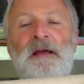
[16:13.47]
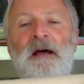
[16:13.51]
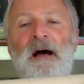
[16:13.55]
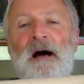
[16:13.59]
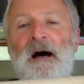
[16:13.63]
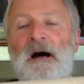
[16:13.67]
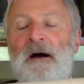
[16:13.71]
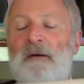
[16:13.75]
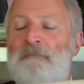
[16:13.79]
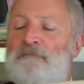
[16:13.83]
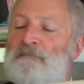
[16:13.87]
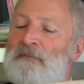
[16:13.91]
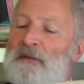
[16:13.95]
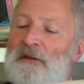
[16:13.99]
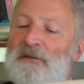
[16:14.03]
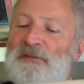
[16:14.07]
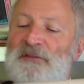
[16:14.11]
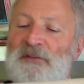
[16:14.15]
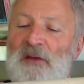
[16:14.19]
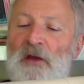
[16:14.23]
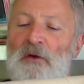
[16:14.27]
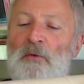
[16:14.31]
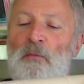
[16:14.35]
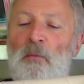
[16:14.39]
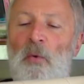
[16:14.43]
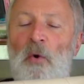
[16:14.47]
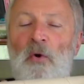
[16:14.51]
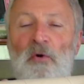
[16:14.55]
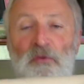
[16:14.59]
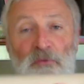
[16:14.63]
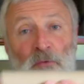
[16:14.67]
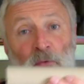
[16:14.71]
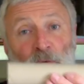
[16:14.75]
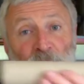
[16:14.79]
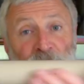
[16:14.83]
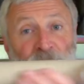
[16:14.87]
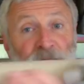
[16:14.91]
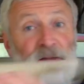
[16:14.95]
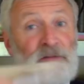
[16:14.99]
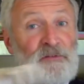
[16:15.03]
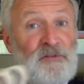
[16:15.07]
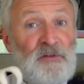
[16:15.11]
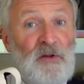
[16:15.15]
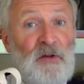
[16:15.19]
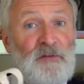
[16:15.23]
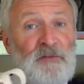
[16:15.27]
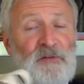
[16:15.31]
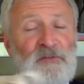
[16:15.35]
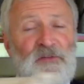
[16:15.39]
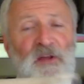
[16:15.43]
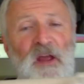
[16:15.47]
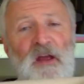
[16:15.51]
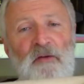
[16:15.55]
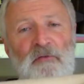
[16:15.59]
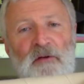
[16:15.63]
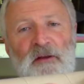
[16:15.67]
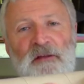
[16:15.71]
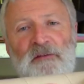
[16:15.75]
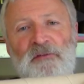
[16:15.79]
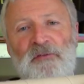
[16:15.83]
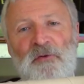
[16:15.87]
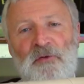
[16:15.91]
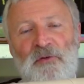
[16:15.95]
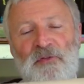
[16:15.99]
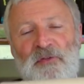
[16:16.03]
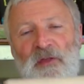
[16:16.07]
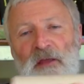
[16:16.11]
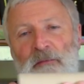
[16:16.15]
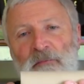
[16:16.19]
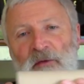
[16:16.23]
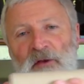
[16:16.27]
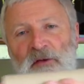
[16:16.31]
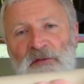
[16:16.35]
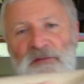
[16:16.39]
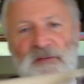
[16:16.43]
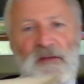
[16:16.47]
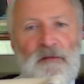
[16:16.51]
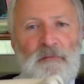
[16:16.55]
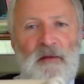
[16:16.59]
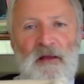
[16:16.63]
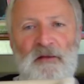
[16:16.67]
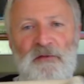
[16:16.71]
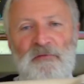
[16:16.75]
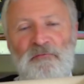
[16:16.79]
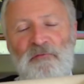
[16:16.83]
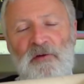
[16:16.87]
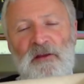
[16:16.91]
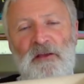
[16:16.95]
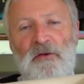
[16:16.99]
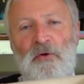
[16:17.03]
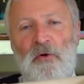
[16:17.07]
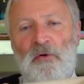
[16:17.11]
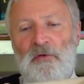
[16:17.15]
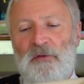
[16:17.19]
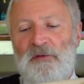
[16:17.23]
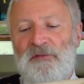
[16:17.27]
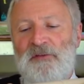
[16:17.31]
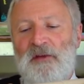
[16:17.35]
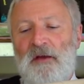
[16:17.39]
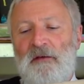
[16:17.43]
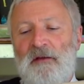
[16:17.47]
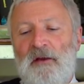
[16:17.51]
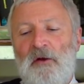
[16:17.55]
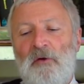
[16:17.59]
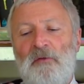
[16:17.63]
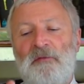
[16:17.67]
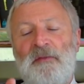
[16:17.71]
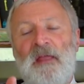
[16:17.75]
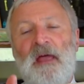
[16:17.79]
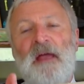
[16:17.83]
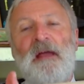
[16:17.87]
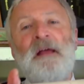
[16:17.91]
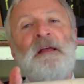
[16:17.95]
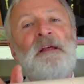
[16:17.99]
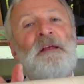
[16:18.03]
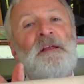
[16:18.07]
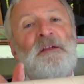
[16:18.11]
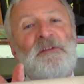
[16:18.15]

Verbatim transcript: Um, so what, or inside the turret sort of thing, because the amount of recoil that's going on there.